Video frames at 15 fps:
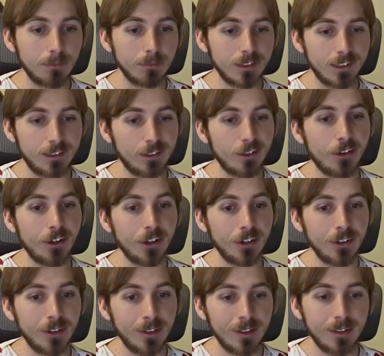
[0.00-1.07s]
So
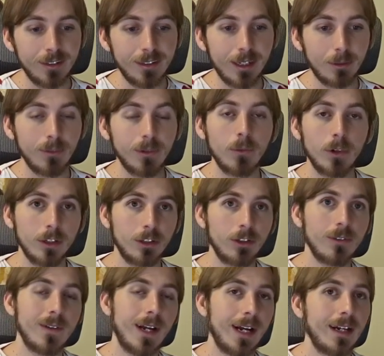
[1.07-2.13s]
yeah, we want to
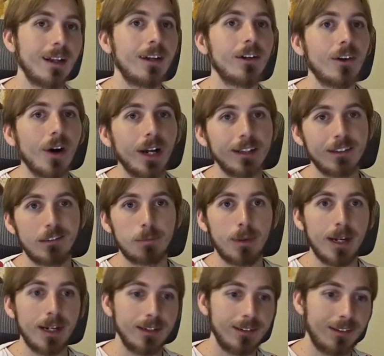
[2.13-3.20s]
create a nice
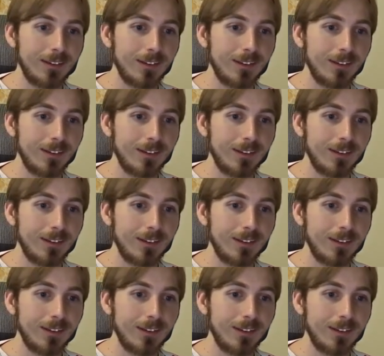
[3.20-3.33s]
space